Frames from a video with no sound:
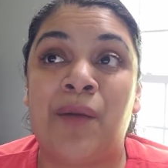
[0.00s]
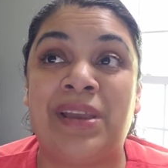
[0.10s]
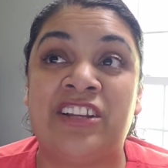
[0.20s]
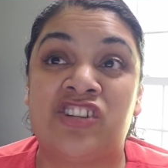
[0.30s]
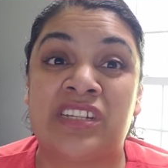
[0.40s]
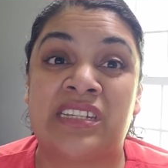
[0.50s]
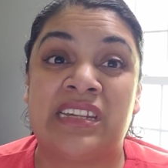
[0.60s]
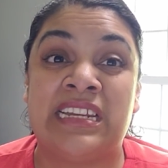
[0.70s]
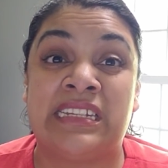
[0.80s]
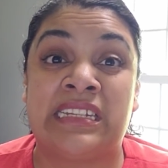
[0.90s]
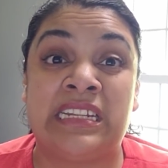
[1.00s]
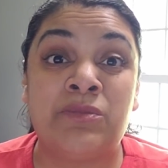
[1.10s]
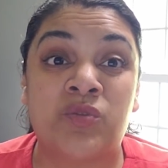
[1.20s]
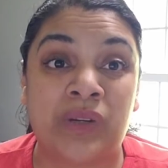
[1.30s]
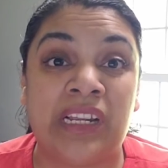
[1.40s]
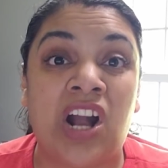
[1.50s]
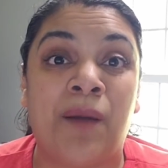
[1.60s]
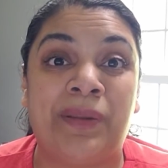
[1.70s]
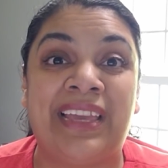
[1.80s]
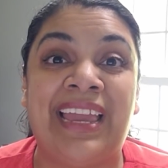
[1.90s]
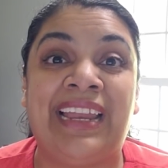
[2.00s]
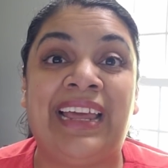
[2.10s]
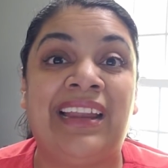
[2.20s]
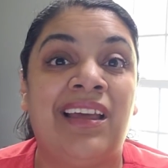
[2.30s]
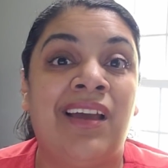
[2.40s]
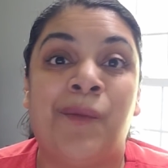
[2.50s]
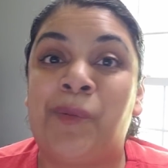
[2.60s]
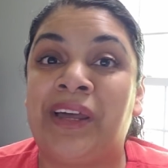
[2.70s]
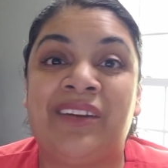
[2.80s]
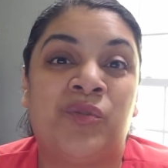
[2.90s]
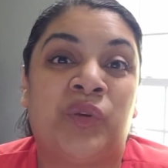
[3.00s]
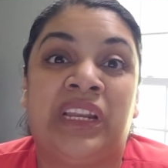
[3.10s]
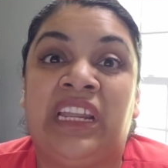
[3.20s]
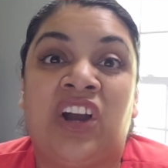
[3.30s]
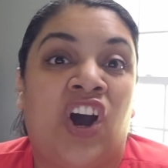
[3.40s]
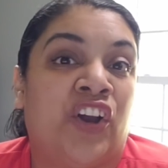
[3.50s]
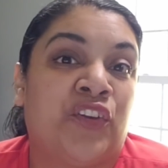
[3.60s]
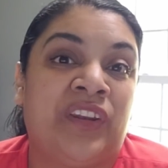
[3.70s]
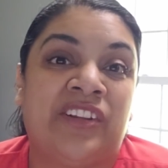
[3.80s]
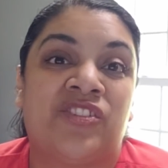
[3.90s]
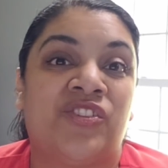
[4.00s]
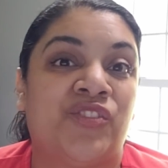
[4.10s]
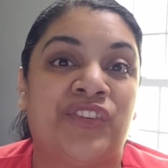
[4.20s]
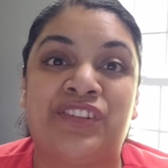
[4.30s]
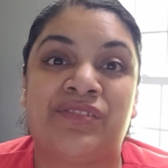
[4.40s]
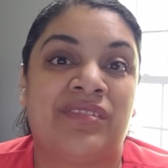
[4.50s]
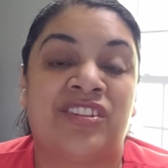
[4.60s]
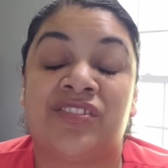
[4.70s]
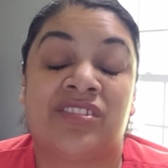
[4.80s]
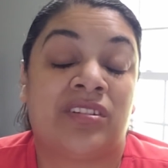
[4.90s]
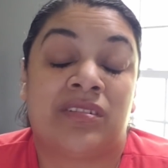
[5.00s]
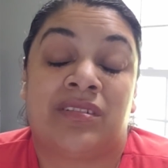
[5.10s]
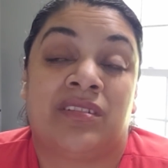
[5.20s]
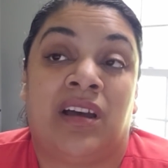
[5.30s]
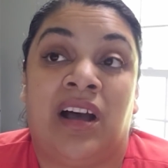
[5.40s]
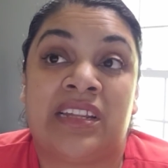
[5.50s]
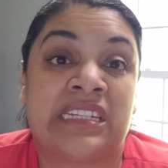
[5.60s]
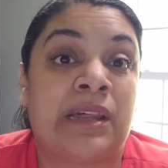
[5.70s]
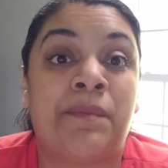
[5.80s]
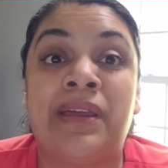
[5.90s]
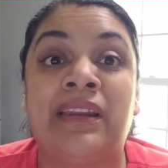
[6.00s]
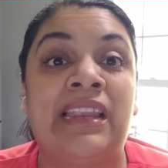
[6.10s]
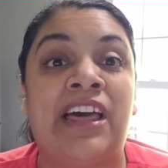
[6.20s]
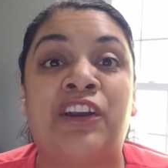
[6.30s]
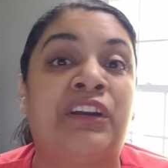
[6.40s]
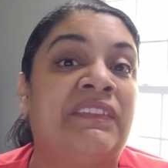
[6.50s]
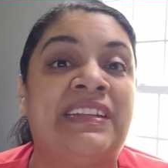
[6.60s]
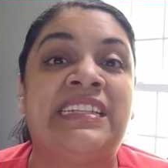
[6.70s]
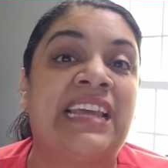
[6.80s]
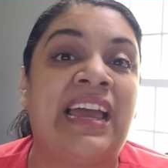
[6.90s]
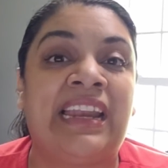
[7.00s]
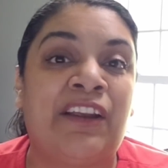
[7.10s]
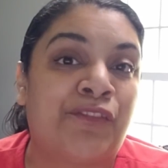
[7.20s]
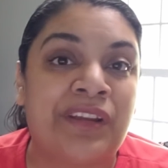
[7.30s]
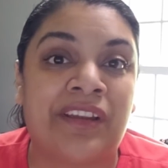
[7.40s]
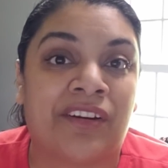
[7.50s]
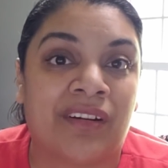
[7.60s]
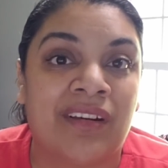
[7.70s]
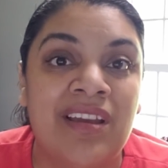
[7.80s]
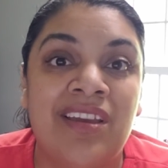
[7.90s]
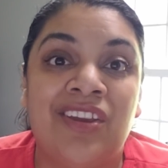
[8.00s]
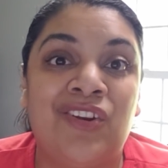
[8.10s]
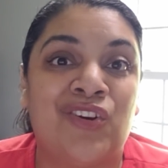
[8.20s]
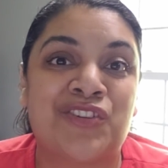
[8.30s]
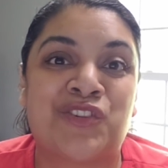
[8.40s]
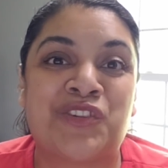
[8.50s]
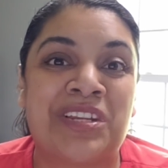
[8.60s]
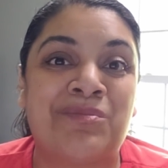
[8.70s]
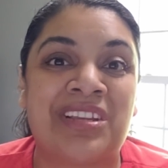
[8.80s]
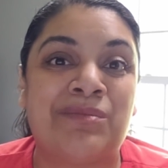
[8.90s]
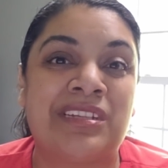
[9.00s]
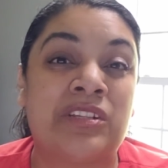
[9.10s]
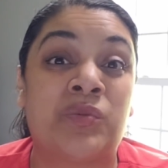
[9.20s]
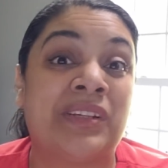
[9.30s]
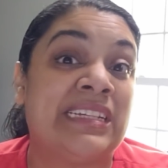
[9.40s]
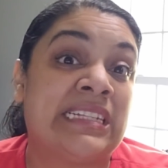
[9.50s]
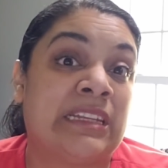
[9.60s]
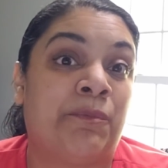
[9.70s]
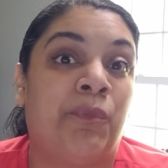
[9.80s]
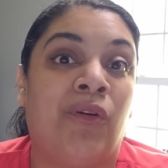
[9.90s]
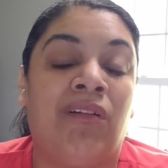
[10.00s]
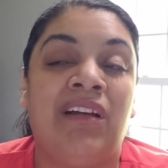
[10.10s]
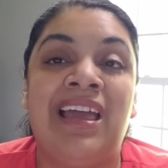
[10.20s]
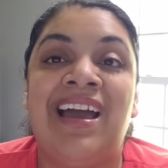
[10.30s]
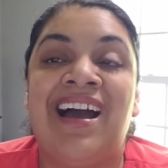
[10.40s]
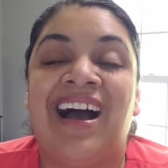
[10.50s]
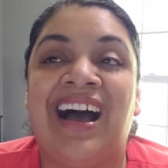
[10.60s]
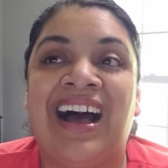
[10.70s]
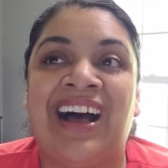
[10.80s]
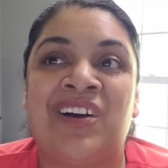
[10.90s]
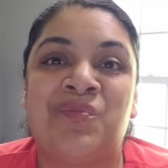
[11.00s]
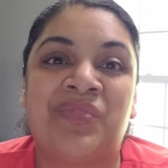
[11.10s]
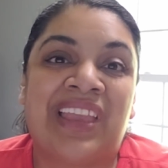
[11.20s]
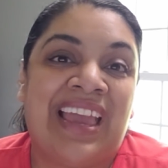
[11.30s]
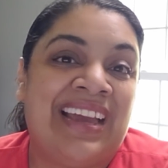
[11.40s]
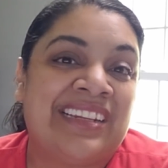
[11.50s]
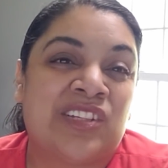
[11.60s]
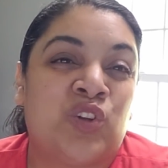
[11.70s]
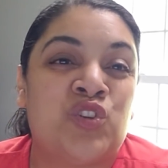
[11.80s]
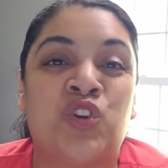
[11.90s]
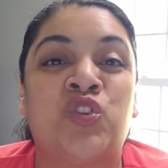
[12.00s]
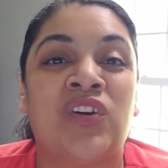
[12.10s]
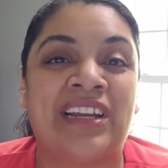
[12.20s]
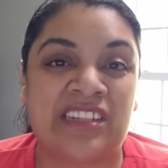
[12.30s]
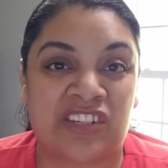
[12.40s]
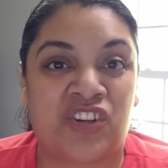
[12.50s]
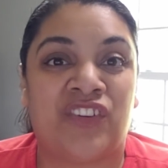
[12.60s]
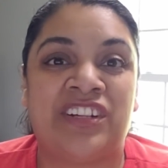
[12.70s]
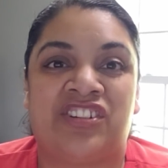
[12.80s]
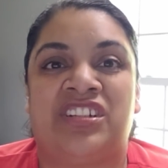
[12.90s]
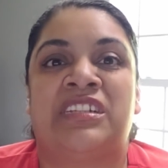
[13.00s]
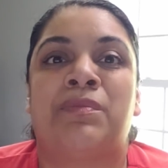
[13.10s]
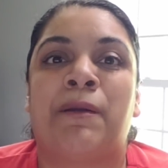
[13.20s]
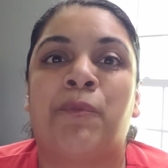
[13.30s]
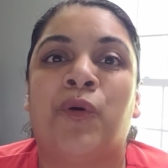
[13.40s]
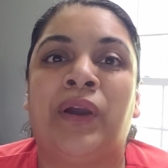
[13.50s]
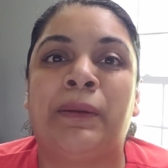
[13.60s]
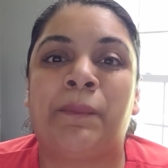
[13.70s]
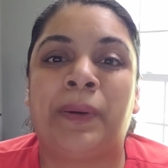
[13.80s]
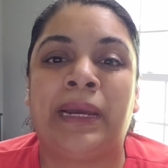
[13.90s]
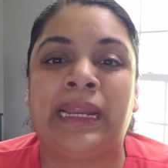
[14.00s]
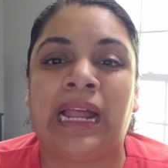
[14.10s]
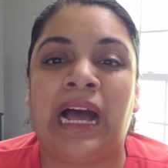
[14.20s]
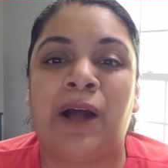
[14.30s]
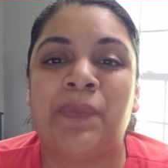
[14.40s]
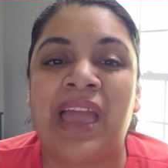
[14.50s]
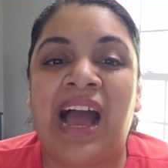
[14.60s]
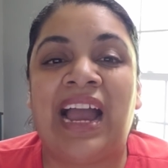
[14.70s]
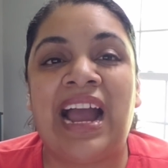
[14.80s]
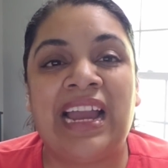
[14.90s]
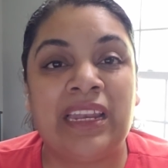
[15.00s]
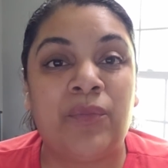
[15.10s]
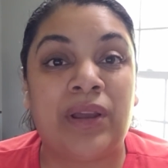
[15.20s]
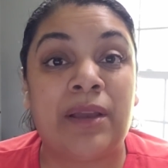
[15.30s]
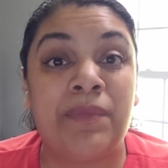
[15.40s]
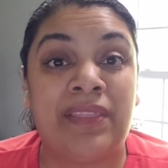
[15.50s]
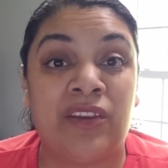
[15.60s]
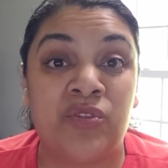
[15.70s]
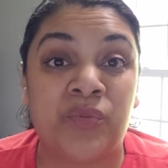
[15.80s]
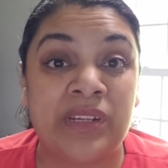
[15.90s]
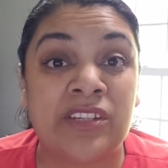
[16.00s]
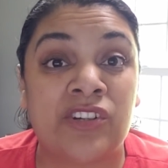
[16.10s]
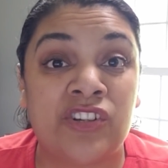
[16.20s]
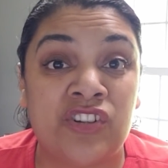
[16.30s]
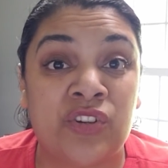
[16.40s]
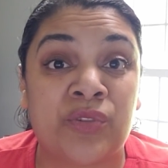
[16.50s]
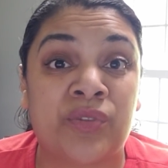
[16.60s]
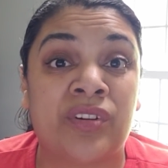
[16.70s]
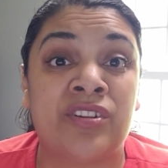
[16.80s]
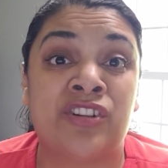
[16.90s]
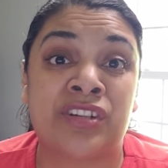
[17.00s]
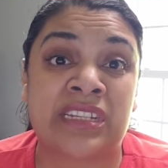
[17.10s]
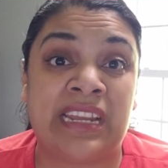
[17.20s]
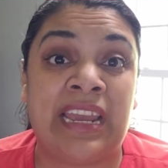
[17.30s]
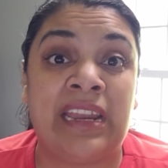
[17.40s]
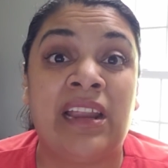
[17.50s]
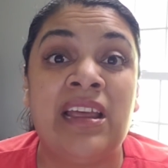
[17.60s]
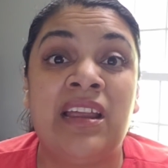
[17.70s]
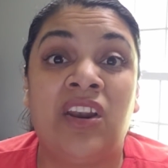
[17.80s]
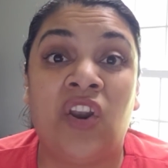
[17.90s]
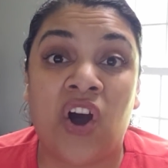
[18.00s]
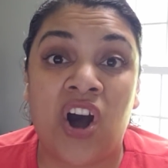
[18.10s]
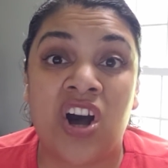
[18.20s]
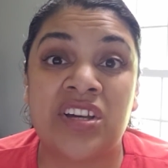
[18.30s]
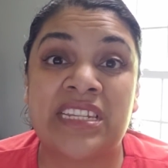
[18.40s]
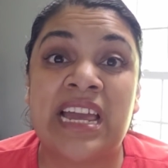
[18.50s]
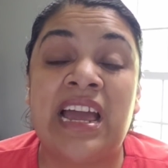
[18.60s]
it seems really complicated, but really all you need to do is submit a letter of intent every year. So sometimes it's really simple, and so don't get discouraged is my point. But I highly recommend that you research your state laws.